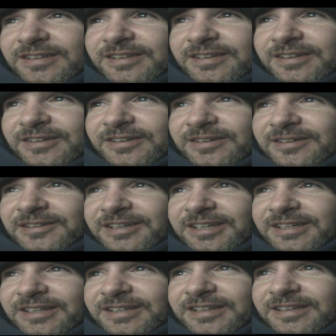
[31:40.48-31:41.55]
you know,
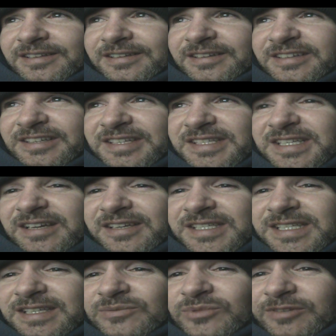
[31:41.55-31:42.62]
like,
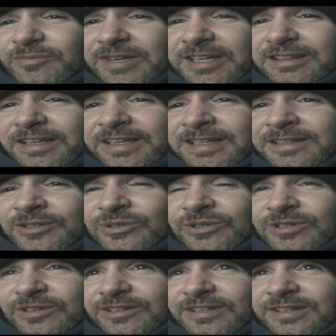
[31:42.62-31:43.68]
disgusted with my
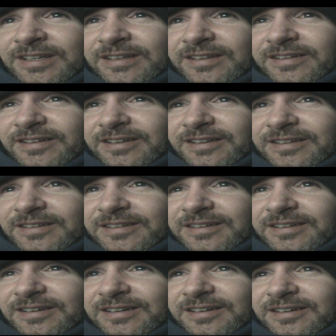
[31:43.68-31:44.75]
landlord,
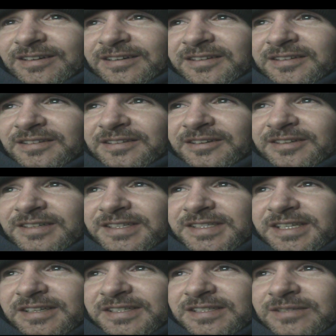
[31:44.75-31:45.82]
you know,
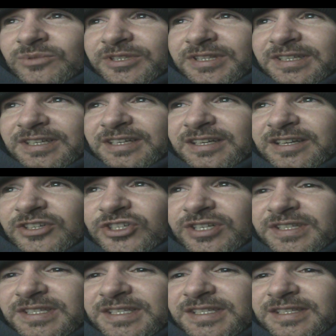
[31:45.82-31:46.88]
disgusted with the
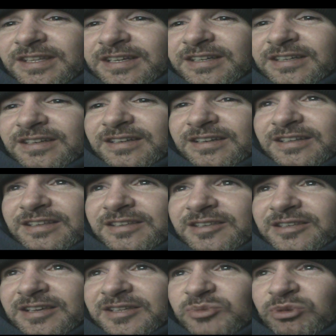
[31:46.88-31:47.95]
conditions that
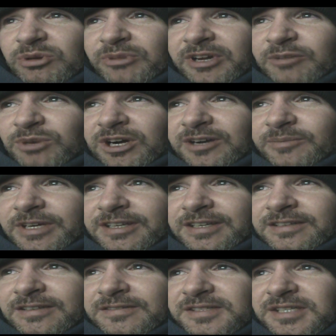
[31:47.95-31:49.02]
he has put my apartment
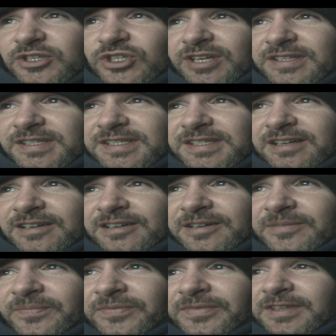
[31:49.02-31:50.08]
in, such as, you
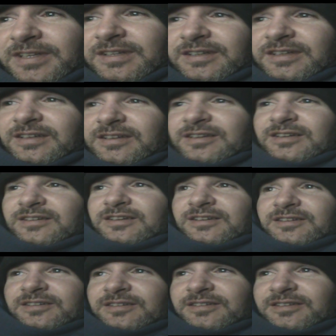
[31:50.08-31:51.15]
know
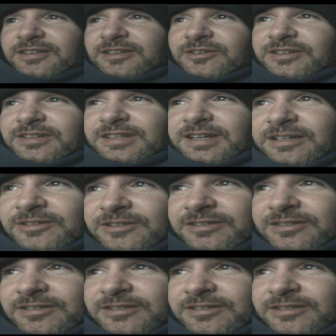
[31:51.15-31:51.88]
what,